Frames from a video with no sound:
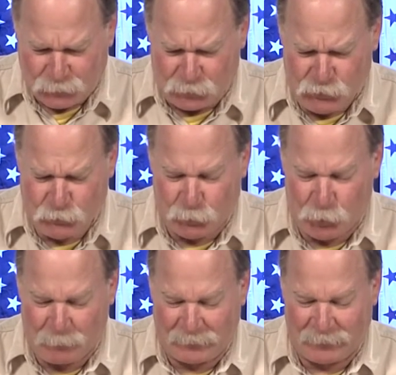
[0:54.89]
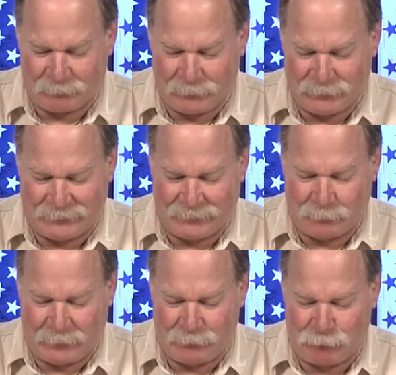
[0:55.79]
to open up
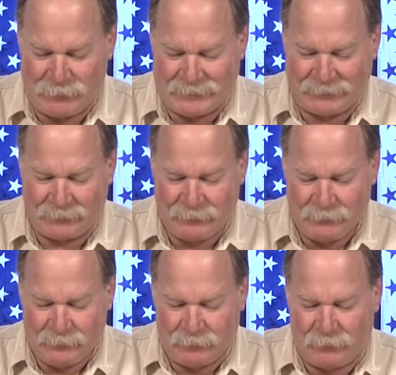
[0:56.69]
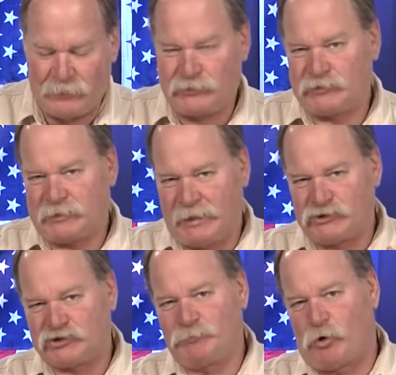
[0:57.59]
by reading just a
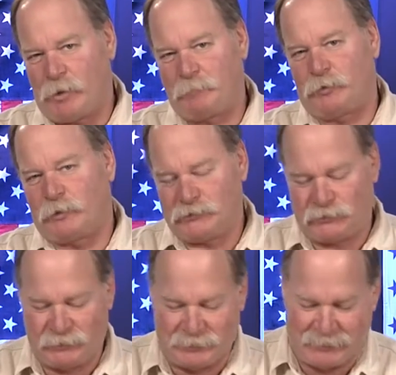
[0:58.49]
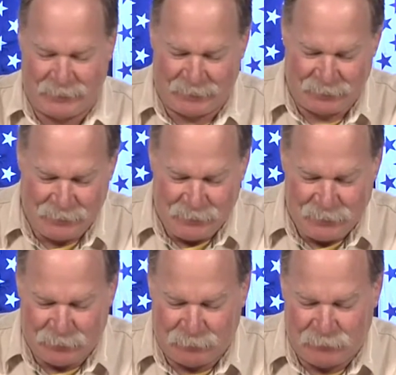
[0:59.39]
small portion, again,
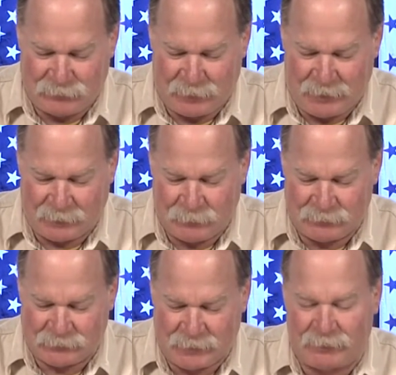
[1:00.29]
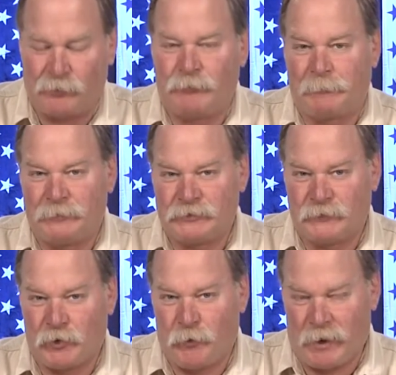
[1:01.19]
of the document Silent Weapons
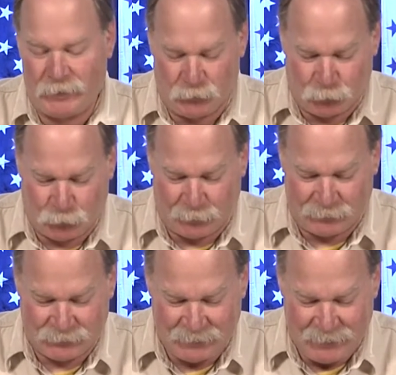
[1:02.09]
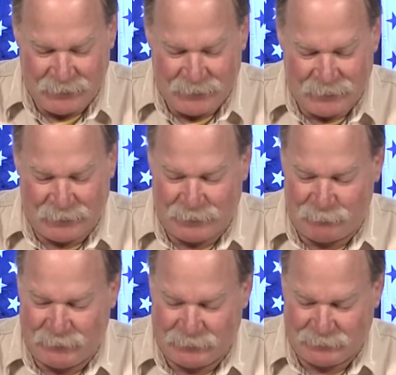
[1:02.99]
for Quiet Wars,
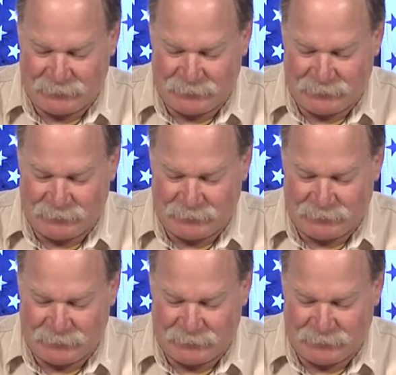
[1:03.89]
because